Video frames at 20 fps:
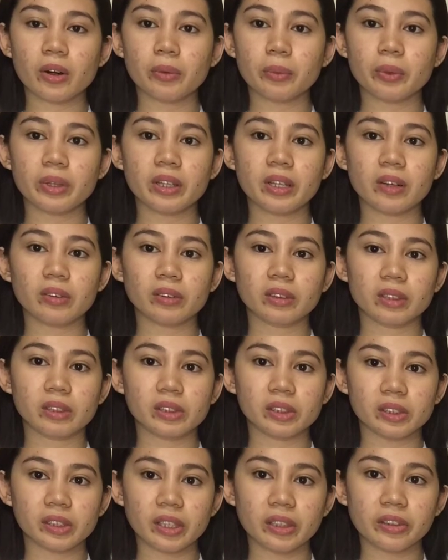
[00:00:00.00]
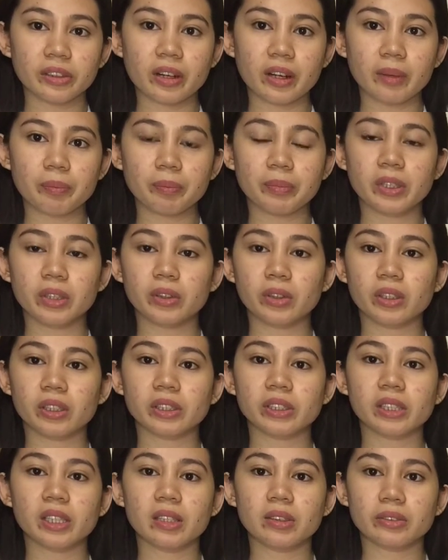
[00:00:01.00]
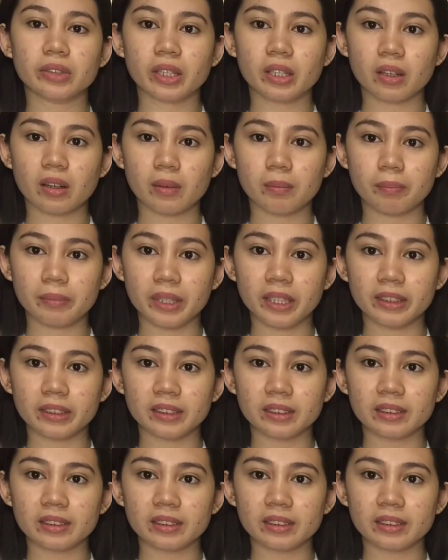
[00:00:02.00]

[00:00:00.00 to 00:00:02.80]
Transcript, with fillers: or without the stirrup, the dorsal recumbent.